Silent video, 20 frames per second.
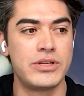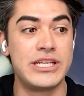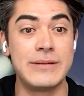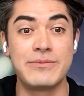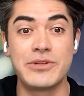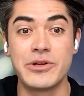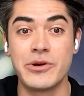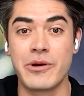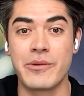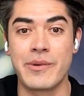
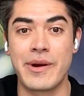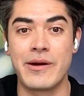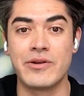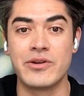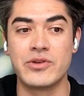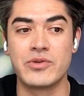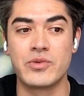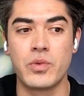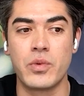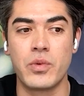tiptoe
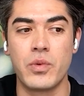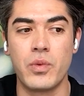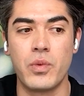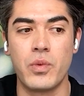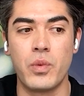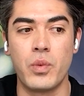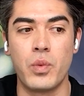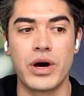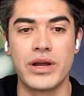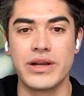around
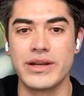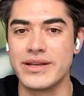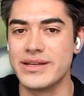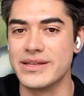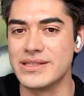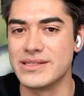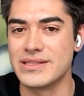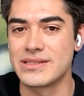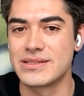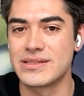what
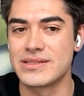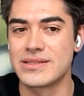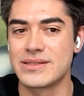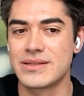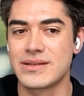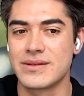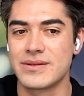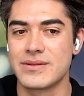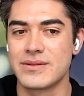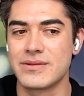
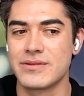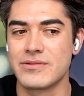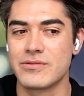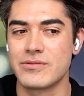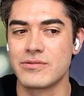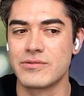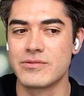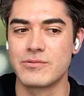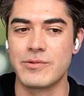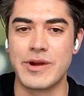is
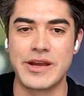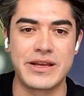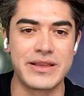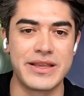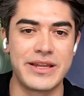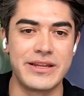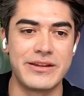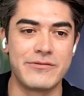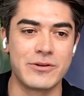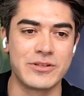
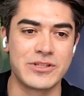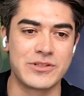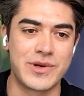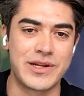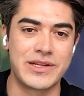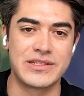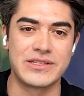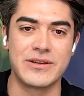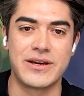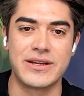regulated versus
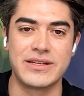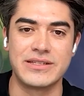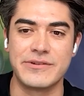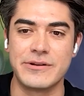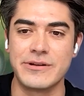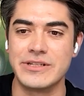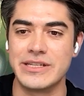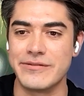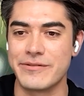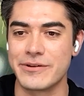what is not is
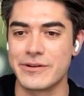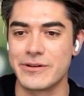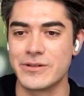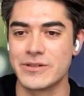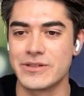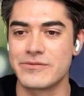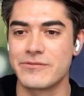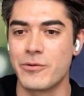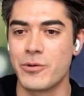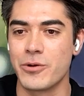very
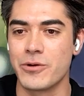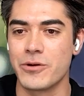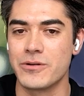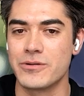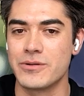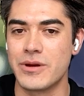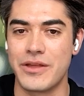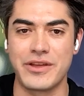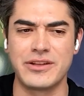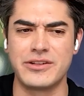difficult
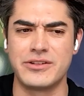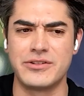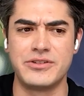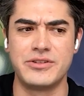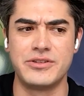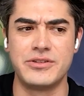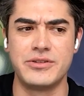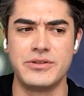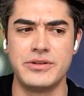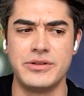for, I think,
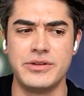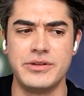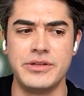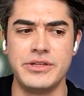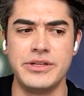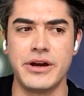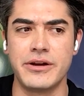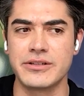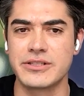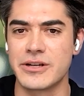
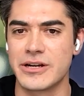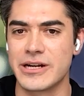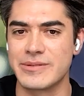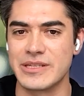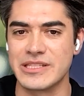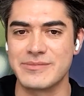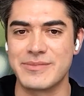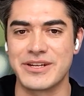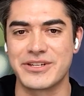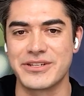young startups
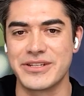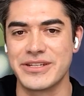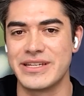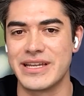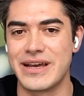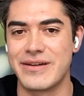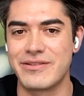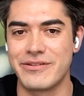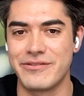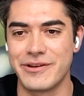especially
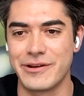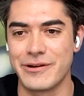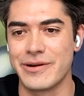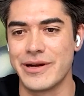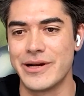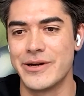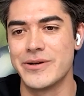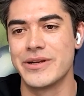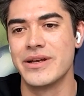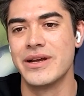to have to figure
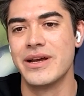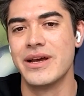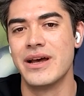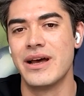out.